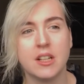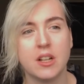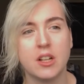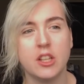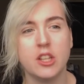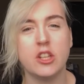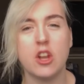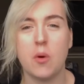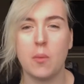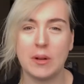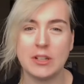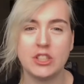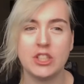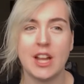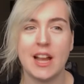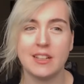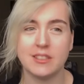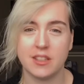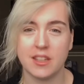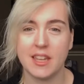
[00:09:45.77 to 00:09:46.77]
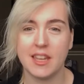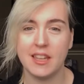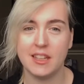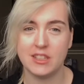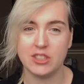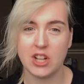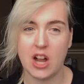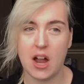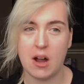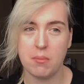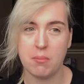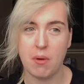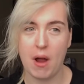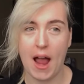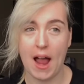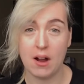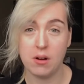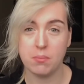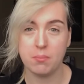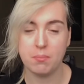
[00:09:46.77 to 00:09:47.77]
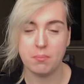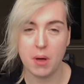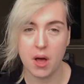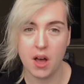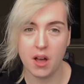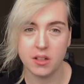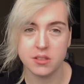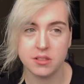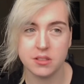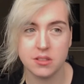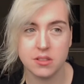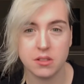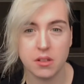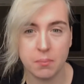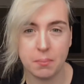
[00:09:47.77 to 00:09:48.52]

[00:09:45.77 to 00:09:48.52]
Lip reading: you know, when she has a kiddish outbursts,